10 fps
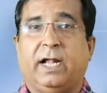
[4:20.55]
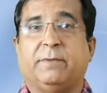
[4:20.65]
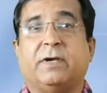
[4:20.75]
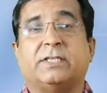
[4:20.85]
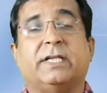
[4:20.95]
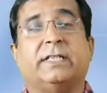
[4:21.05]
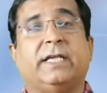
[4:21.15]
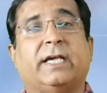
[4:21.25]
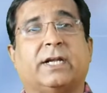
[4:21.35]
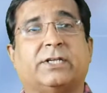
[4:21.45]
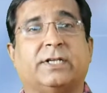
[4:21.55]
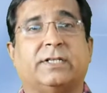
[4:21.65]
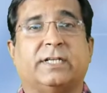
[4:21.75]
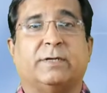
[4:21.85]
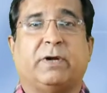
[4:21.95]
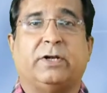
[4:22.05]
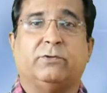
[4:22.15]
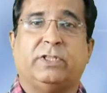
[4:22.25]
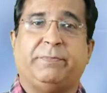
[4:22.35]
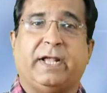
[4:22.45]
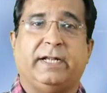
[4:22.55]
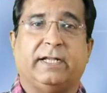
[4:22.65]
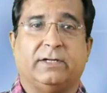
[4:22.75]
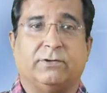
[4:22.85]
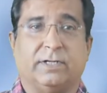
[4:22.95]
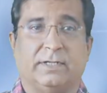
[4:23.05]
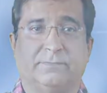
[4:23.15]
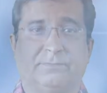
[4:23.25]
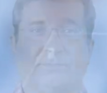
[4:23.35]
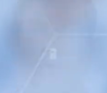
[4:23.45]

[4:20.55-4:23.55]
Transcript: and passing the correction set point to the PID controller.